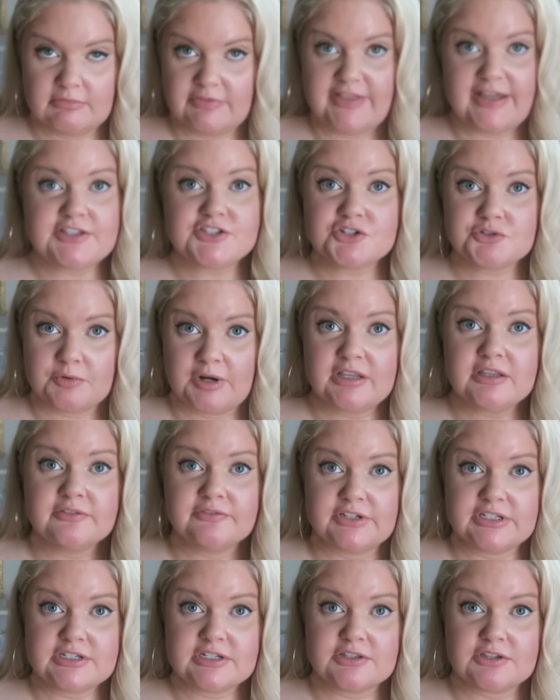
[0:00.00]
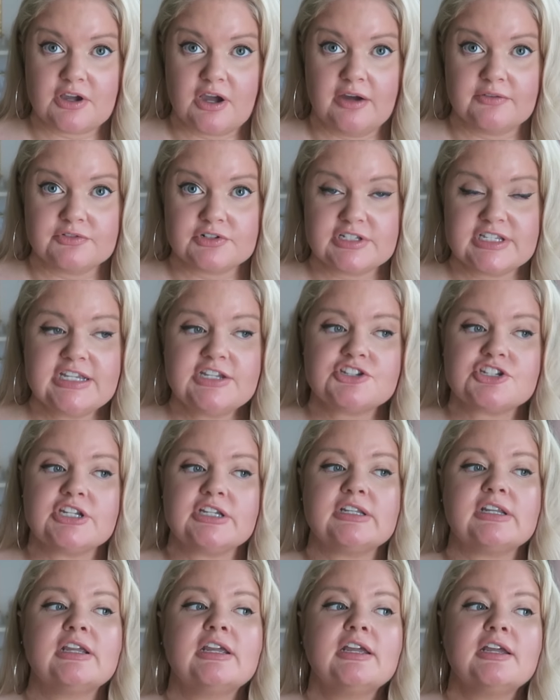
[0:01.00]
That's irrelevant to the
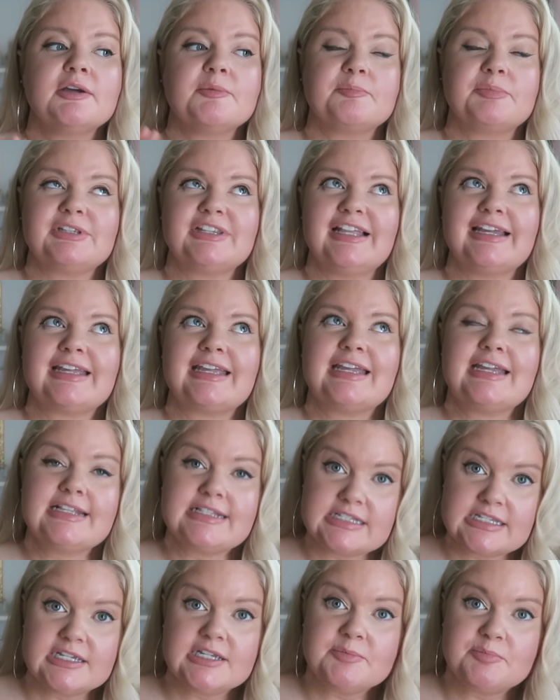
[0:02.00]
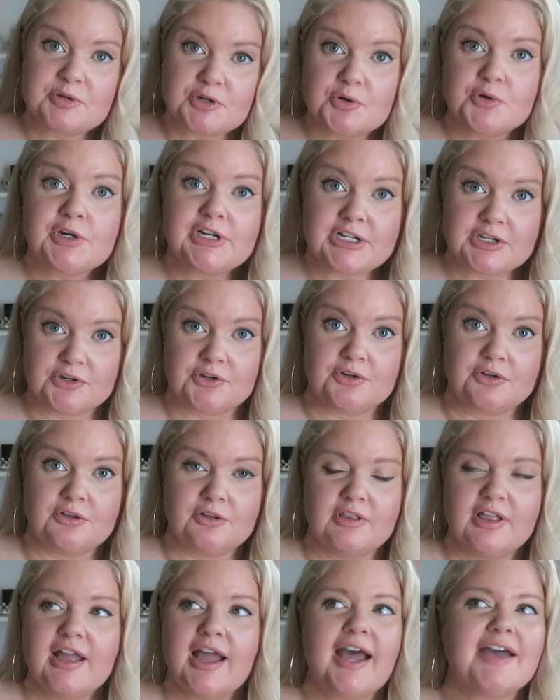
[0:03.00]
conversation, but like it's
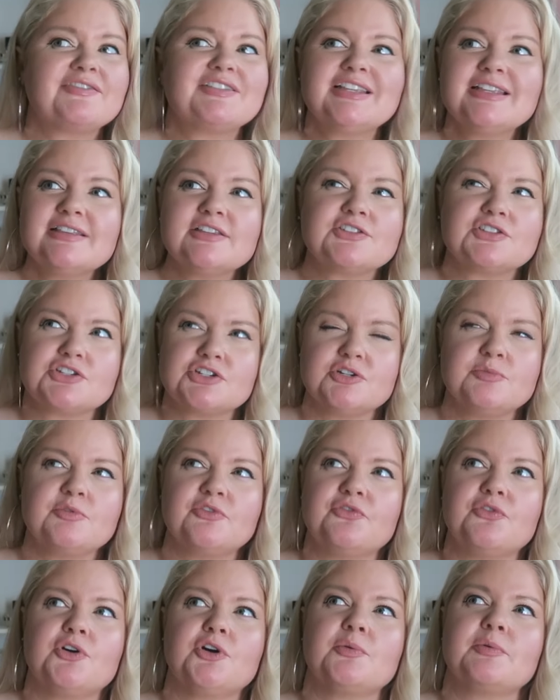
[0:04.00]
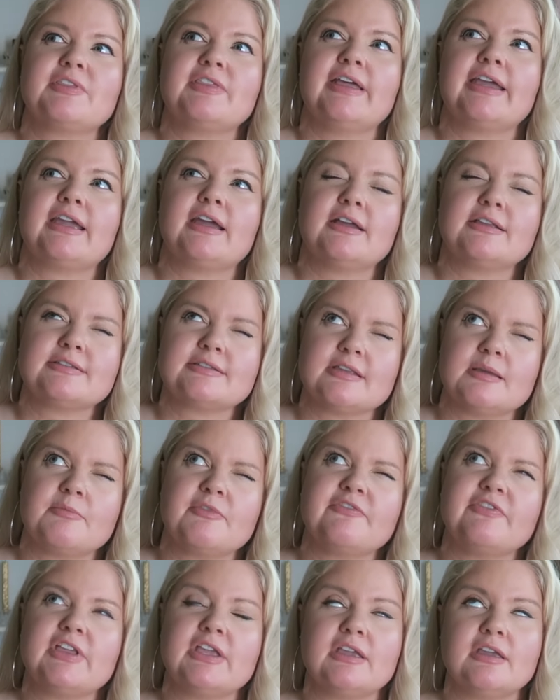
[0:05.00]
hypocritical. I've seen this too before with like some
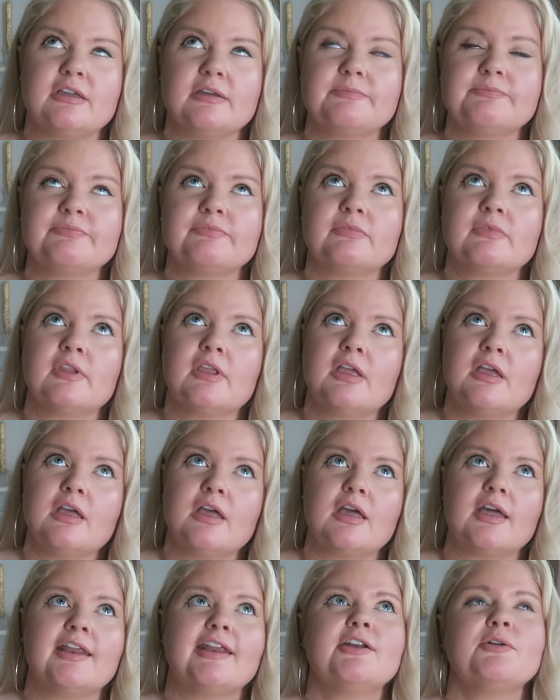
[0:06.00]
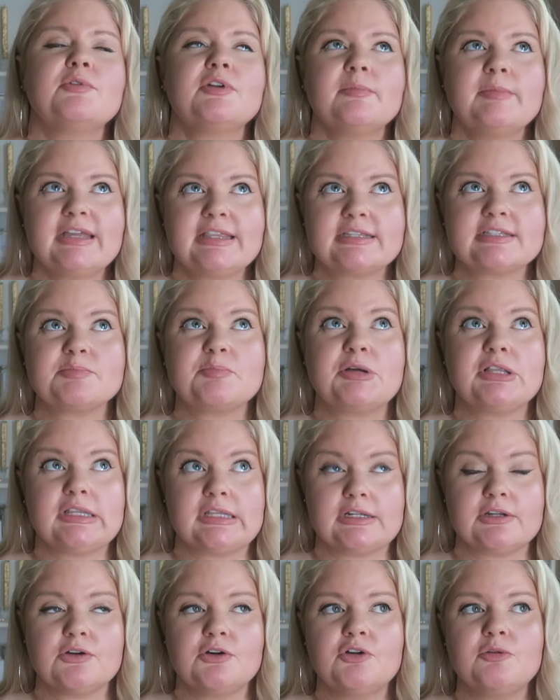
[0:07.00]
of the, and I don't want to make this
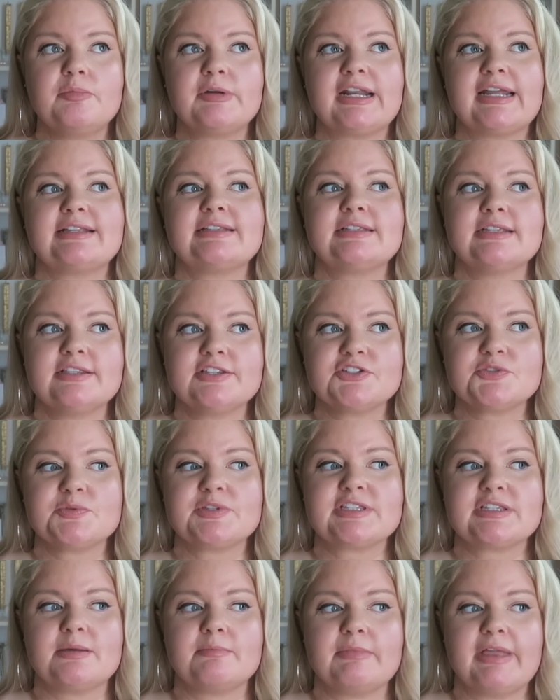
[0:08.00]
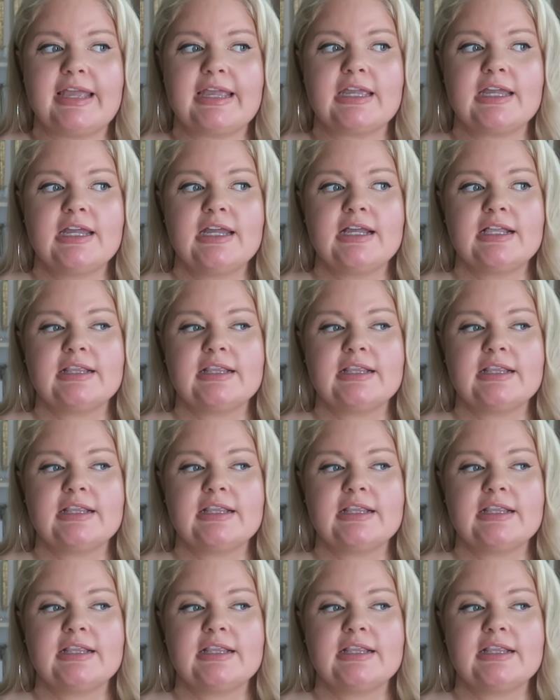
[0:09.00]
political, but I see this with some like